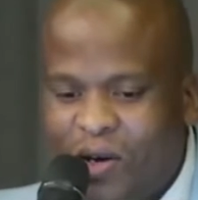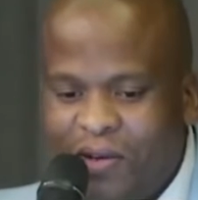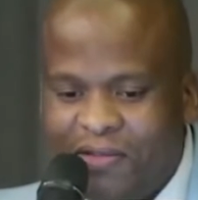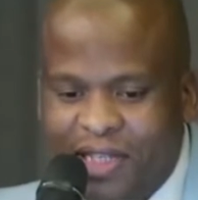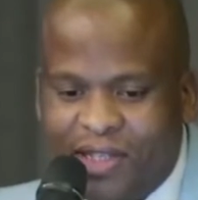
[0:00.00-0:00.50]
thought
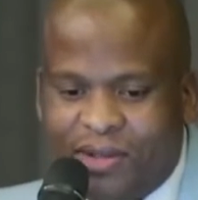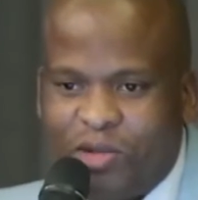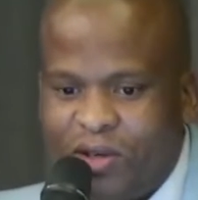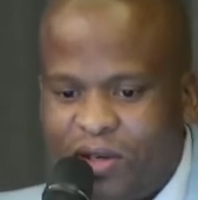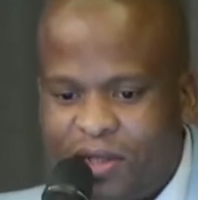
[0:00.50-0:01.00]
of this
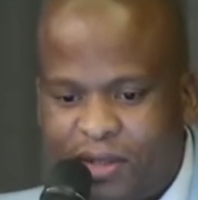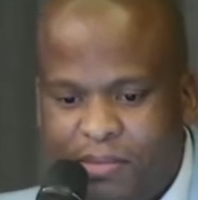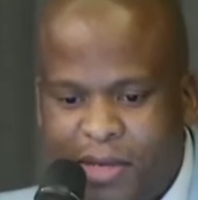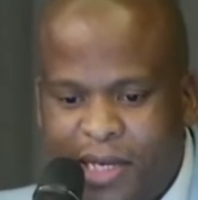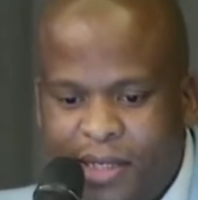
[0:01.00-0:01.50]
because
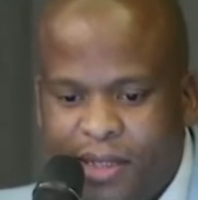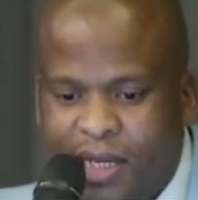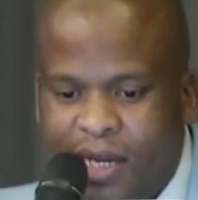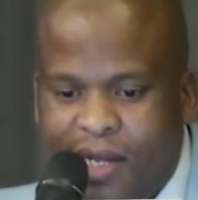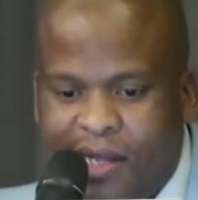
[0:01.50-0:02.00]

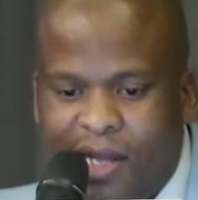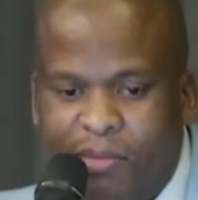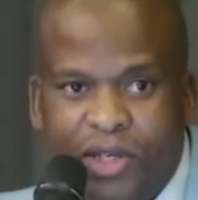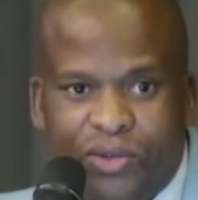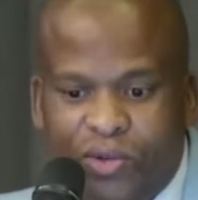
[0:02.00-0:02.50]
Minister
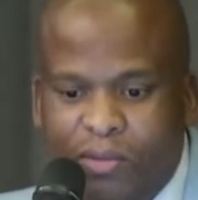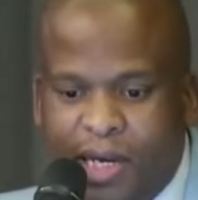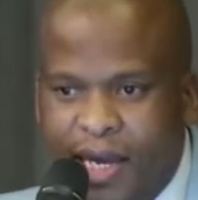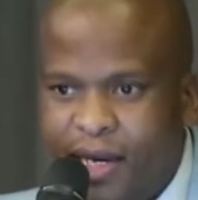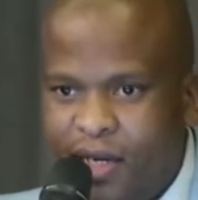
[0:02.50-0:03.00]
Dlamini
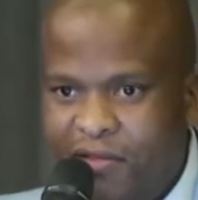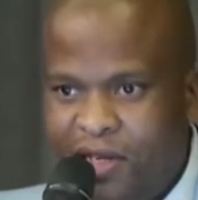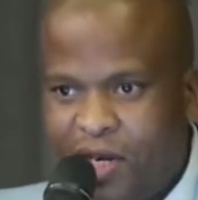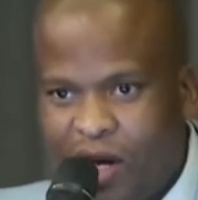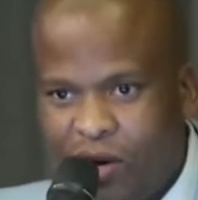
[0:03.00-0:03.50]
Zuma and
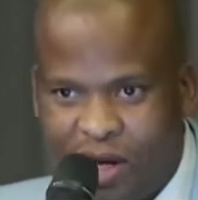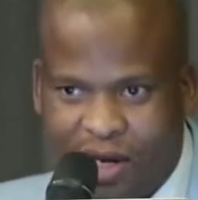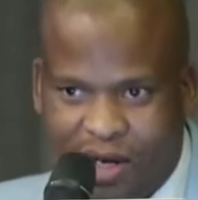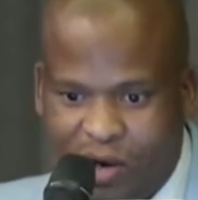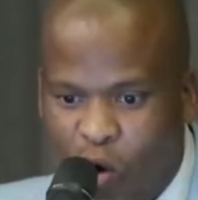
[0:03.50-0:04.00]
even
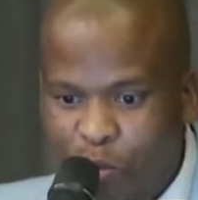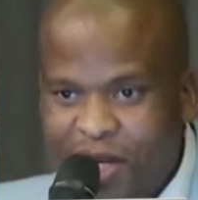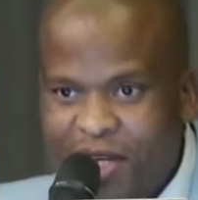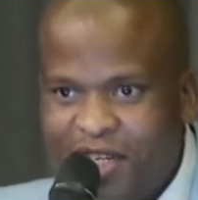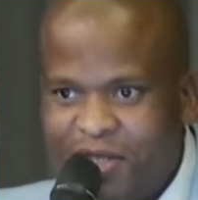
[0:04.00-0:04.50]
our
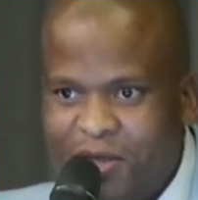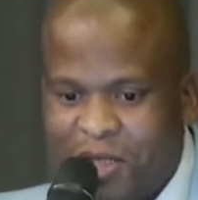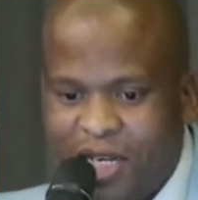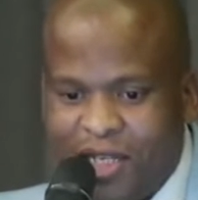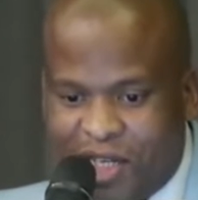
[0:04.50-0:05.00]
comedian
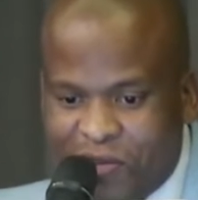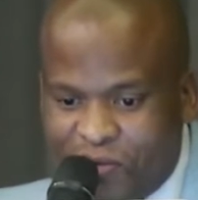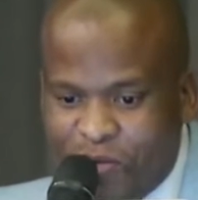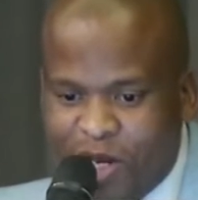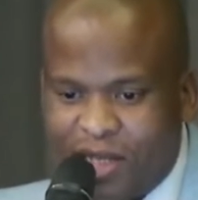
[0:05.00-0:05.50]
just a
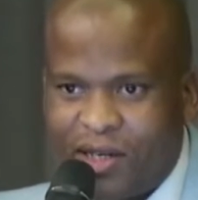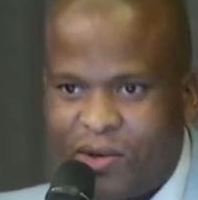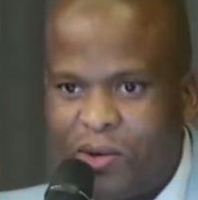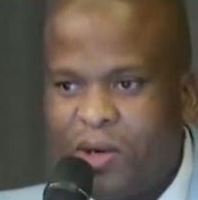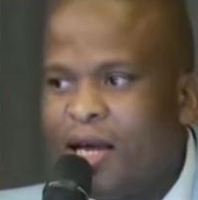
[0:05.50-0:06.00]
few minutes
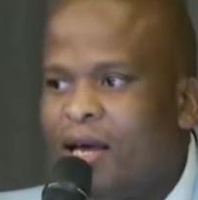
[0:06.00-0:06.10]
ago